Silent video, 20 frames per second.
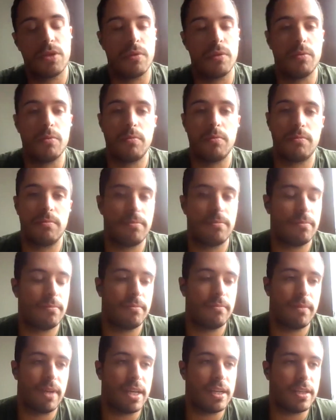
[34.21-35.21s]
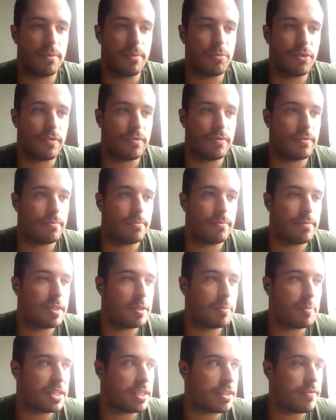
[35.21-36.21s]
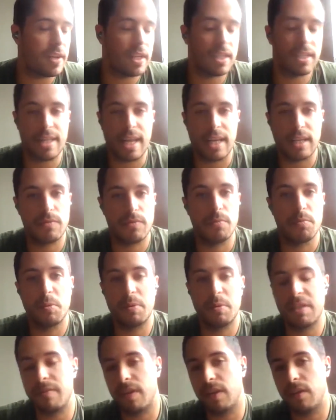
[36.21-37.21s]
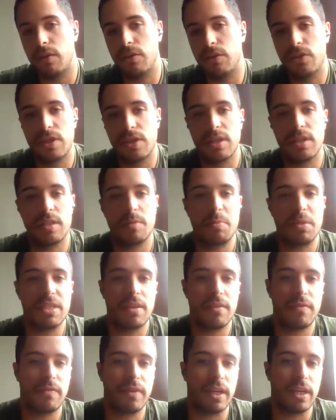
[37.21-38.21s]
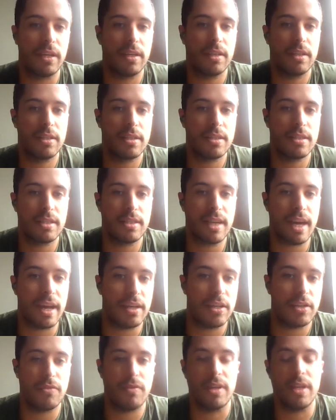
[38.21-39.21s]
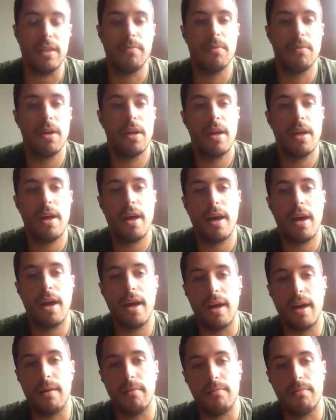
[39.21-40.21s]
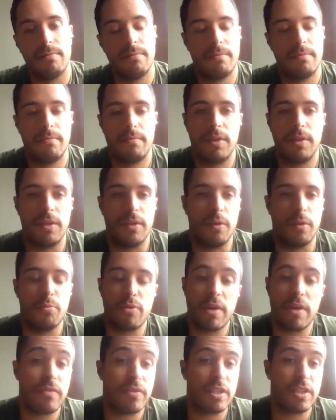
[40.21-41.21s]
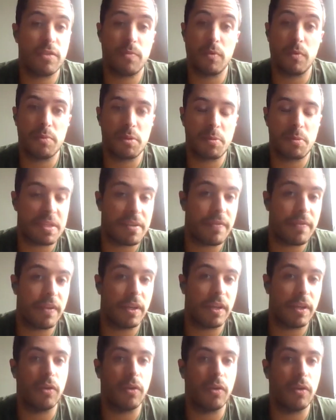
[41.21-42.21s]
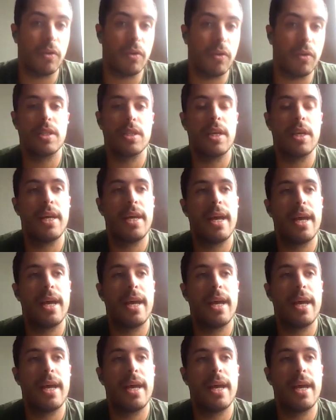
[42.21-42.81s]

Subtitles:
So in terms of specific snacks from specific cultures, specific dietary, you know, preference from specific cultures.